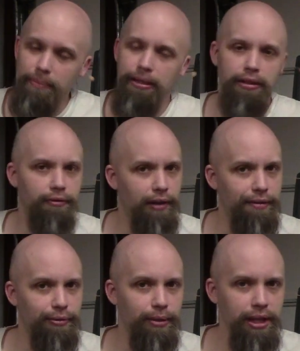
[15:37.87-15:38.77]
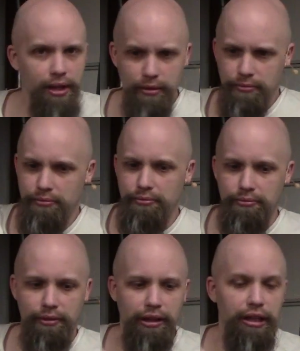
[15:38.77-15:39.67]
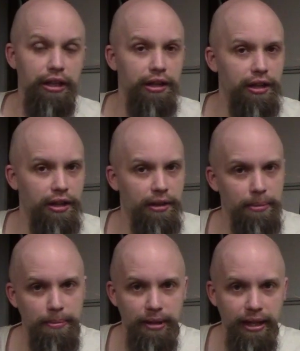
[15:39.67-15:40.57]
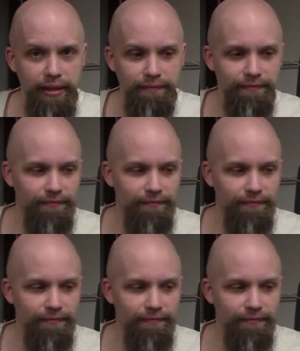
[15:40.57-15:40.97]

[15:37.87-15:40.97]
but the 520, a lot of people like it.